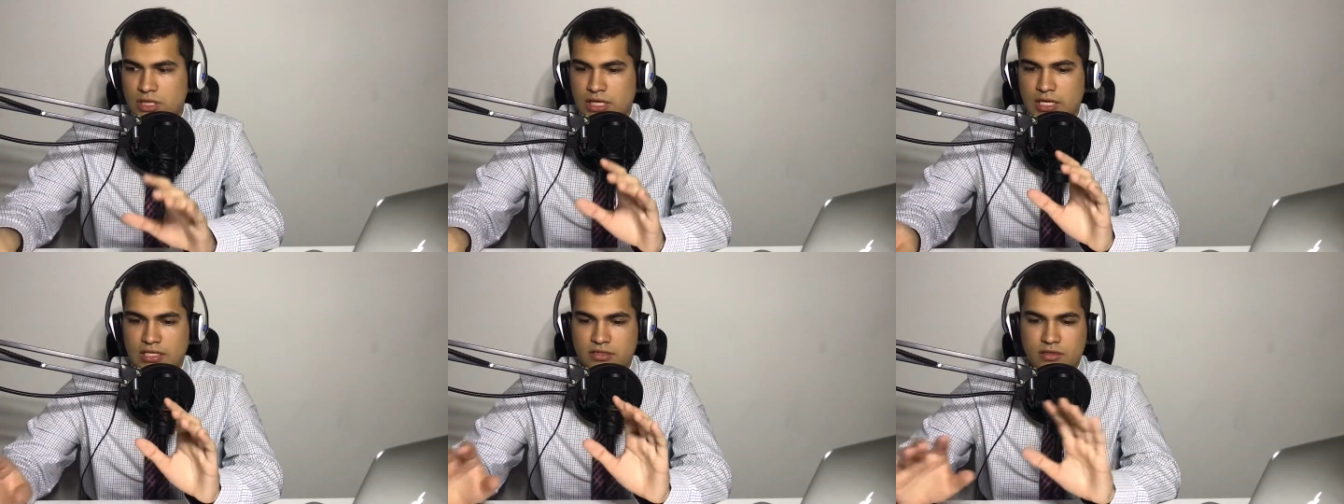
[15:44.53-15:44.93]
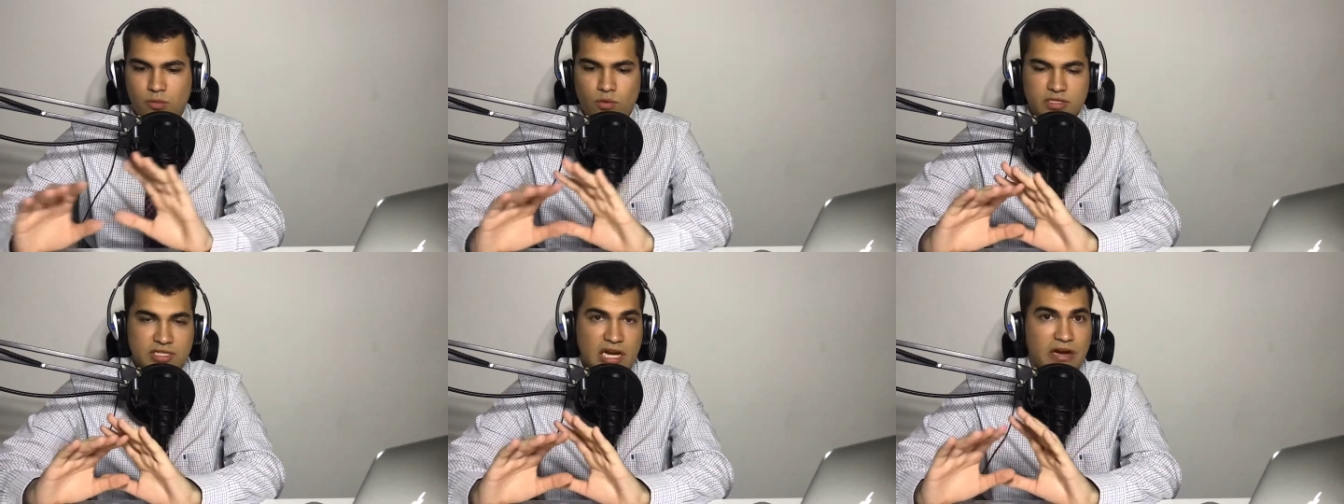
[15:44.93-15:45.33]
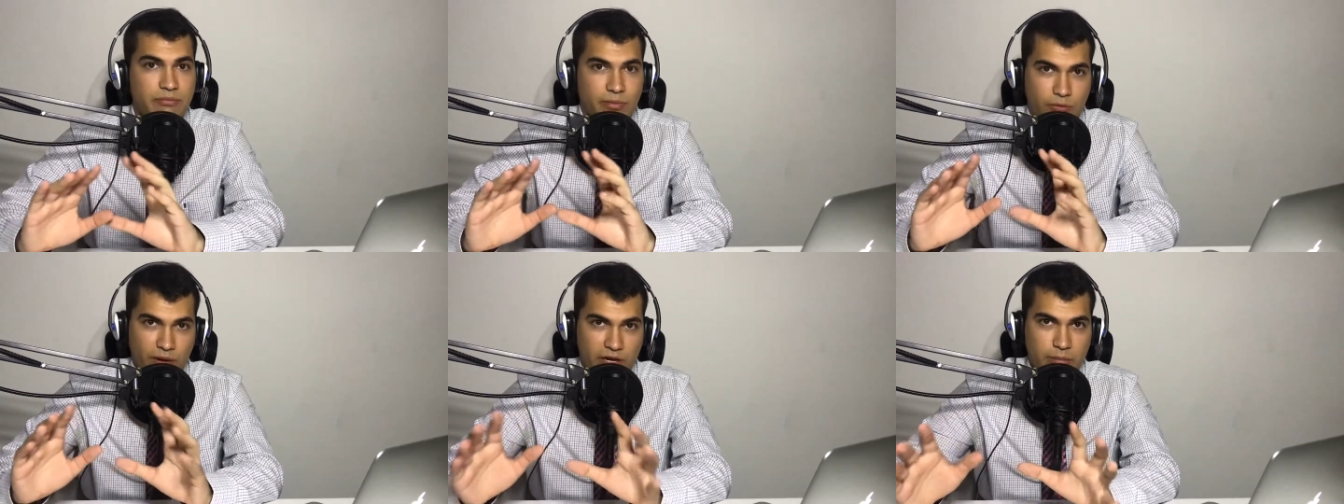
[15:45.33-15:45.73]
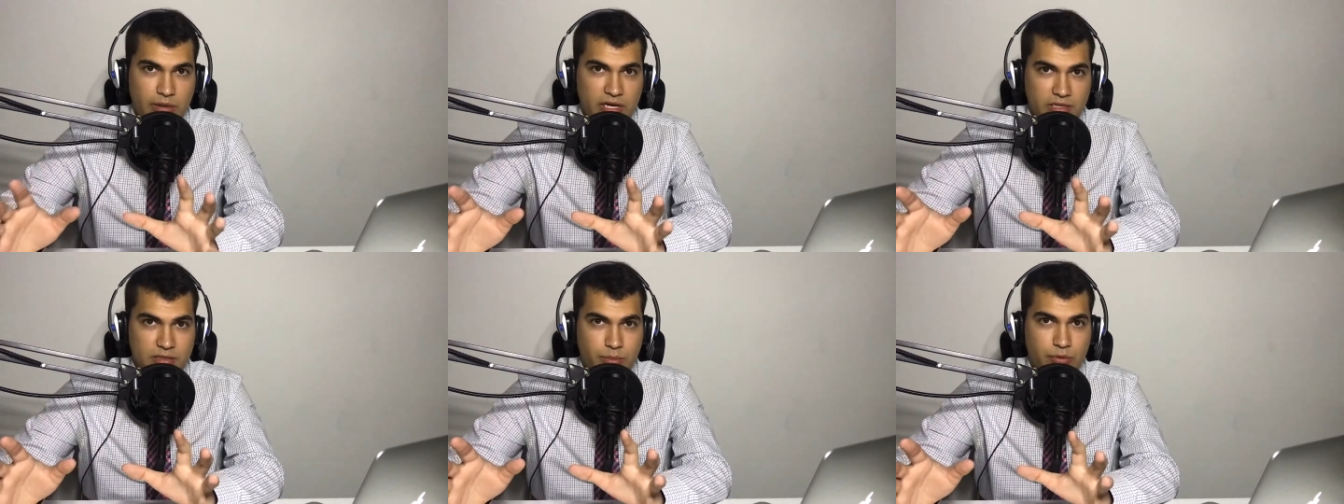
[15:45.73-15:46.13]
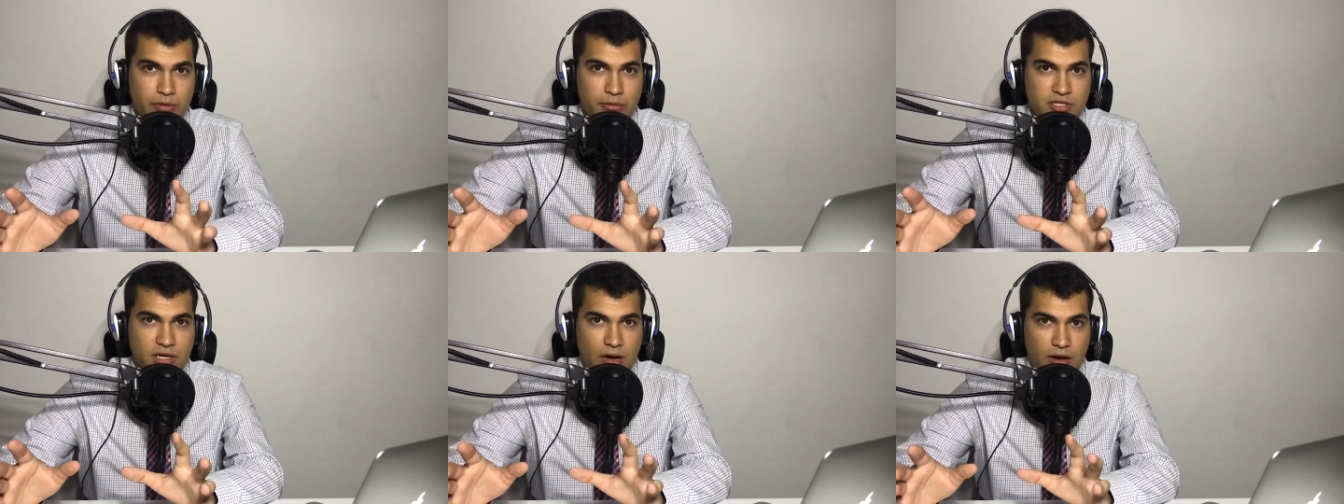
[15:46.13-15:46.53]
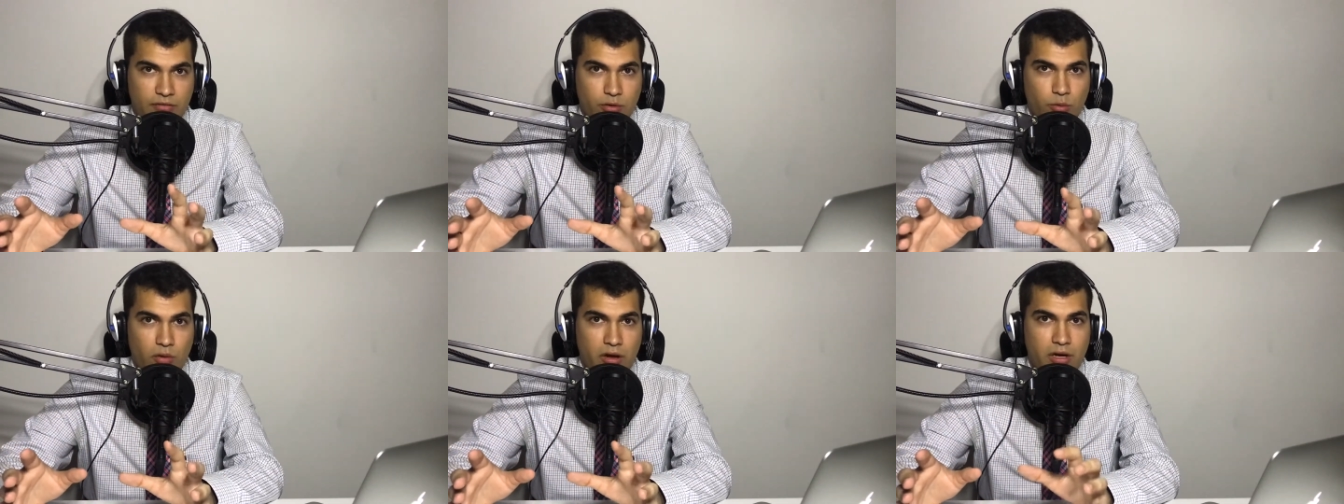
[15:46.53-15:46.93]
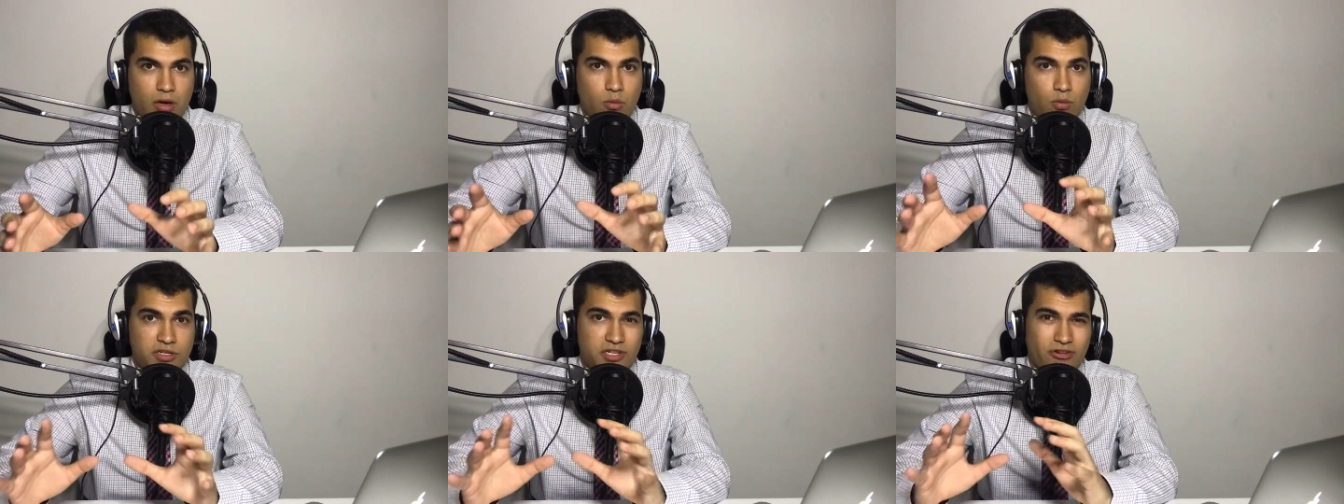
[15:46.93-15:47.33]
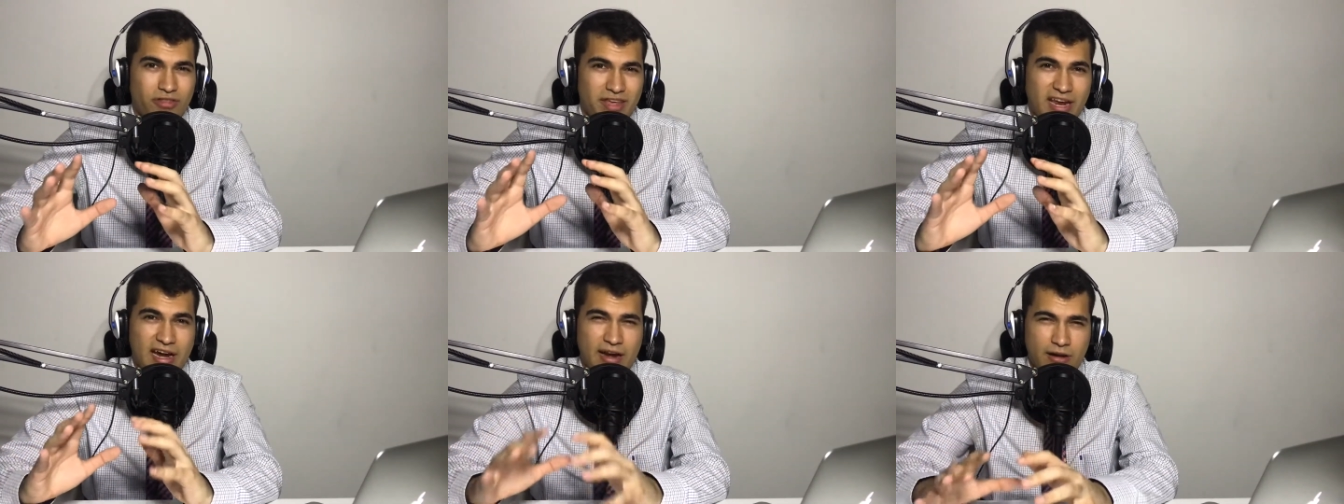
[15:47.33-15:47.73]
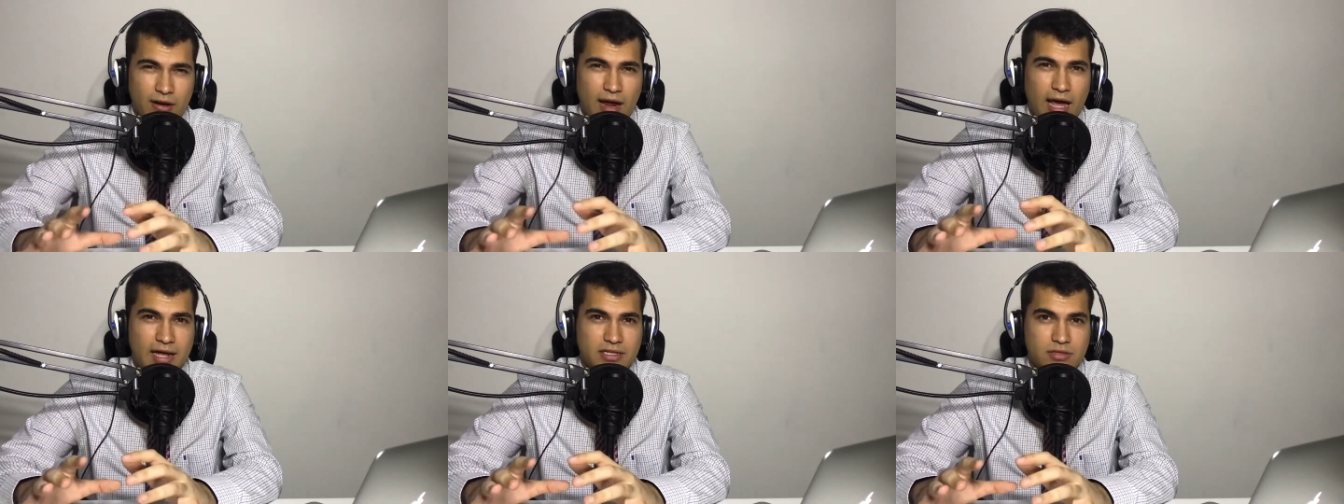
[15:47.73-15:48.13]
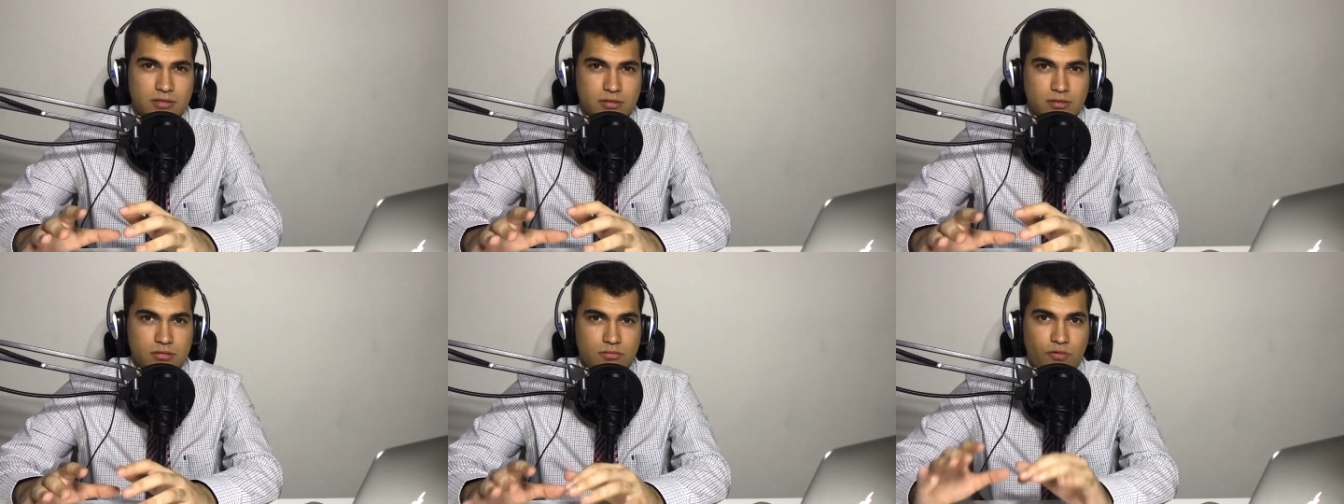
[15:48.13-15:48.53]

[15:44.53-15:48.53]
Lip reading: is the ones that I've been recommending to pretty much everyone, which are the airlines.